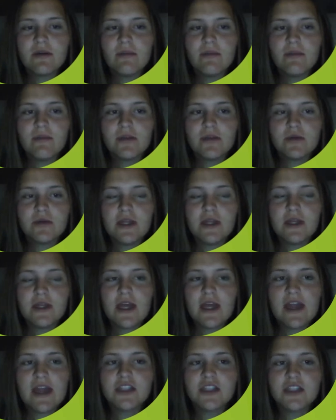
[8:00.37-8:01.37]
between
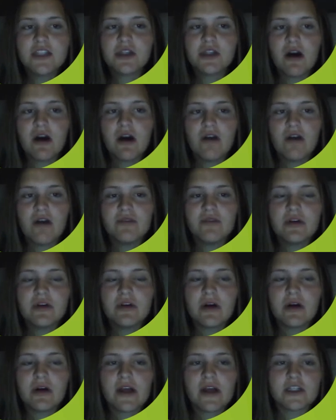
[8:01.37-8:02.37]
each cough you
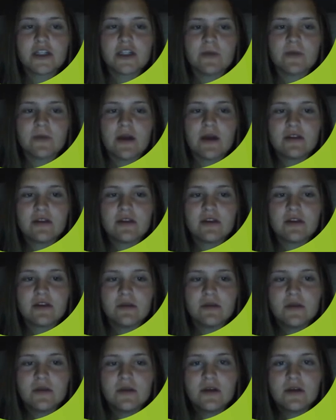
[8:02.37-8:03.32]
cannot catch your breath. So